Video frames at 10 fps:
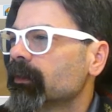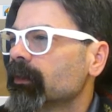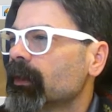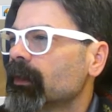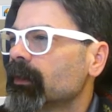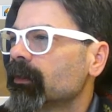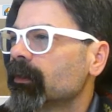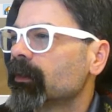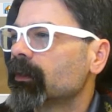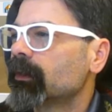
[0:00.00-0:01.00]
tall.
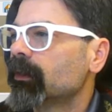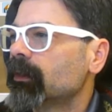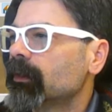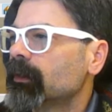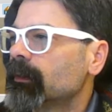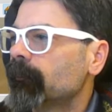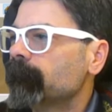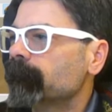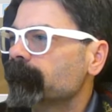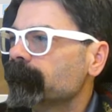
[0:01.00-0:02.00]

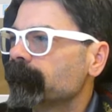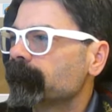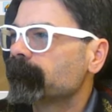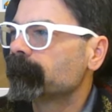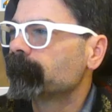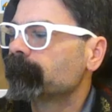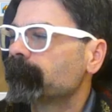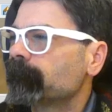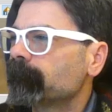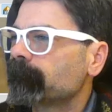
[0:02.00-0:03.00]
Hmm.
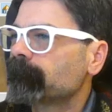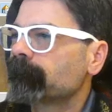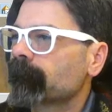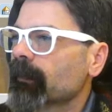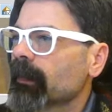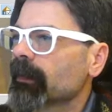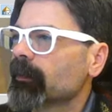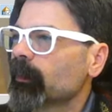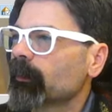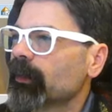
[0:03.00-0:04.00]
I
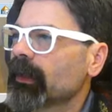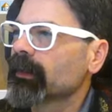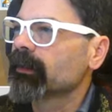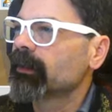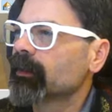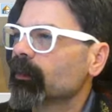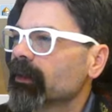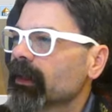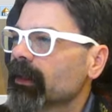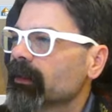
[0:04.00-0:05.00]
gotta remember how to deal
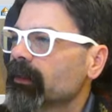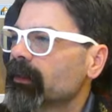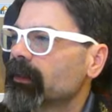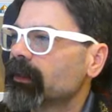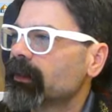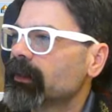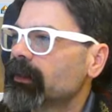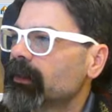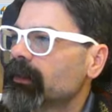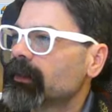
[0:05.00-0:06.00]
with that
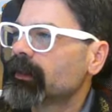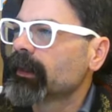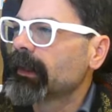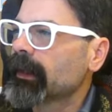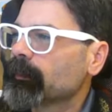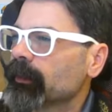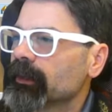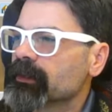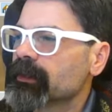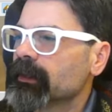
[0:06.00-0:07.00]
gap in
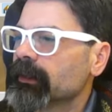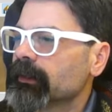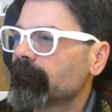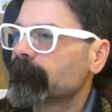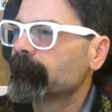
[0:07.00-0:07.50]
the ceiling.